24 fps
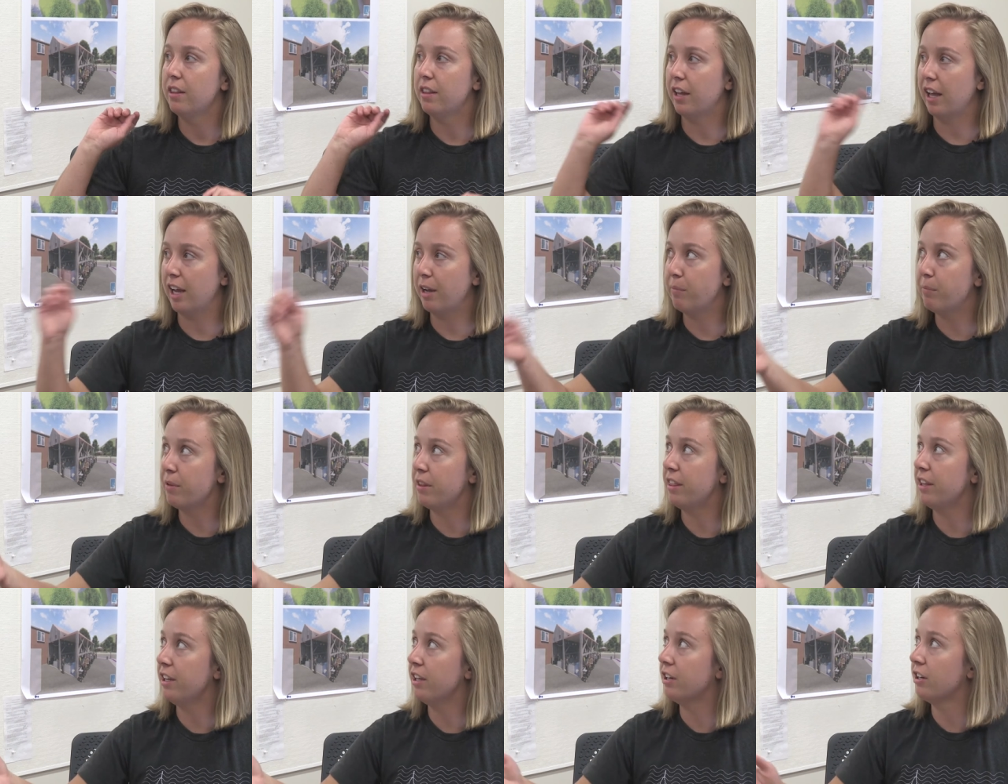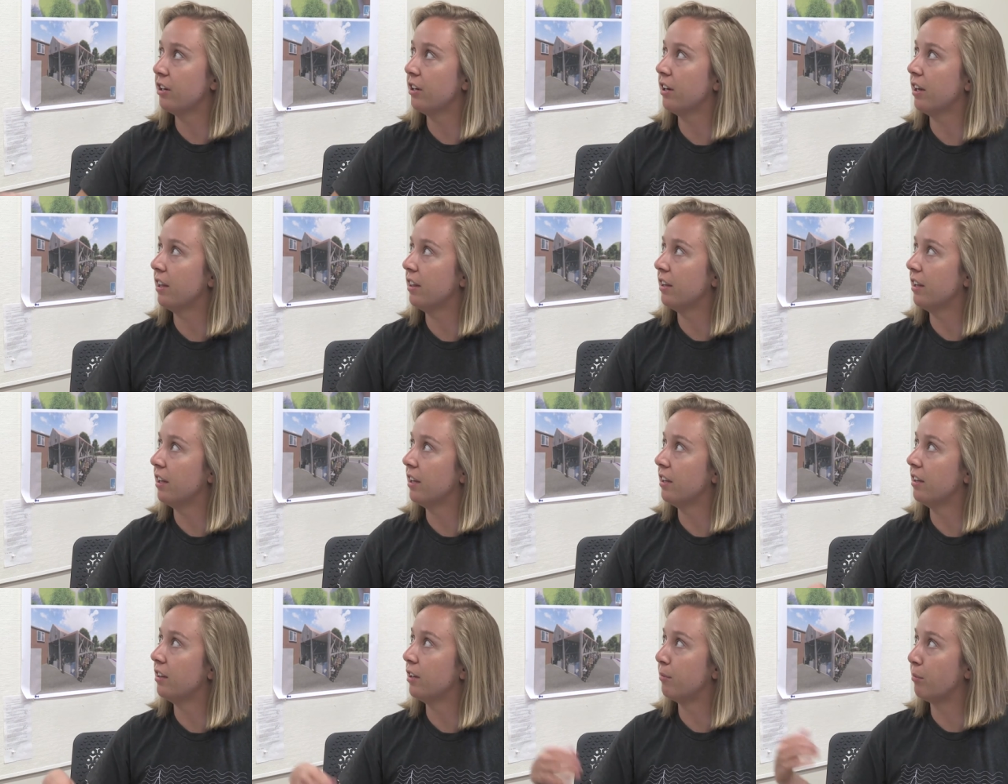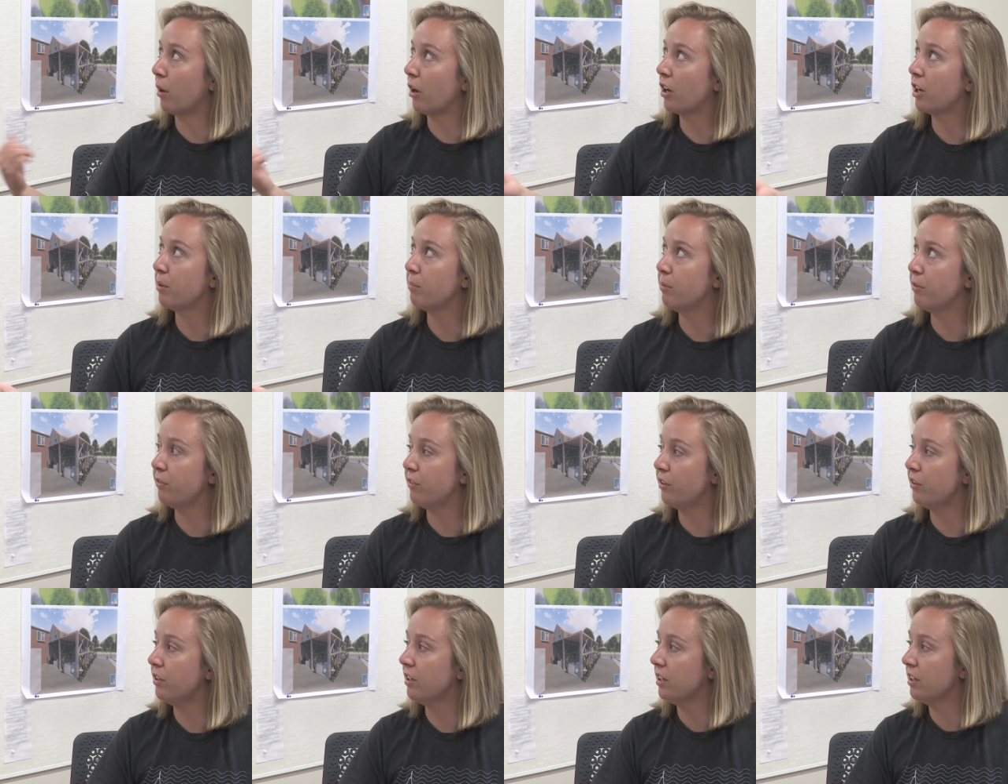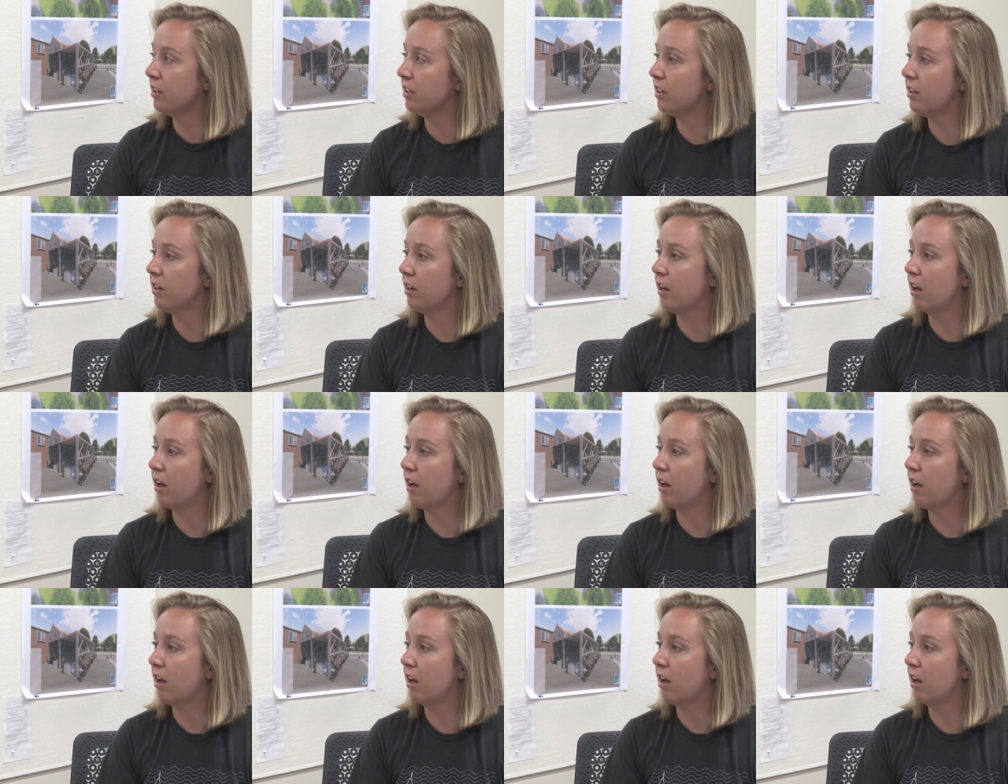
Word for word: the amphitheater and then the market pavilion.